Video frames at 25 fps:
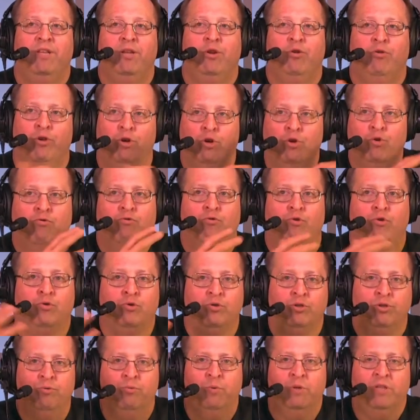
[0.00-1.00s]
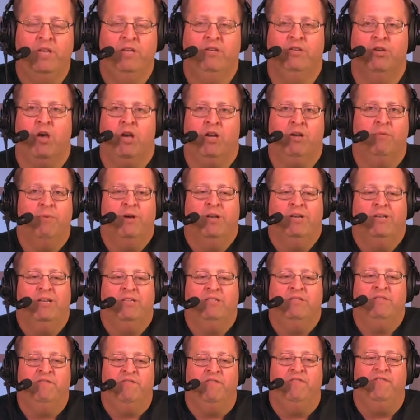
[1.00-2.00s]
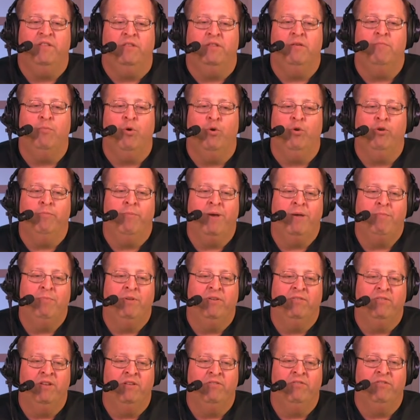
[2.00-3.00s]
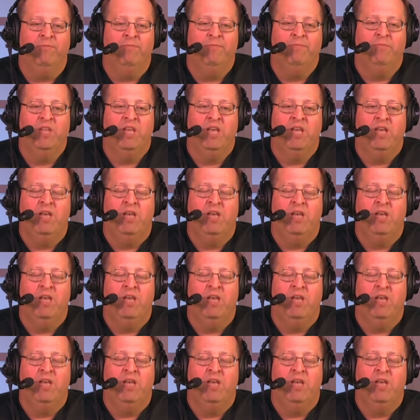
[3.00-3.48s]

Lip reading: the gurus, what they talk about, it doesn't fit the mold of my business.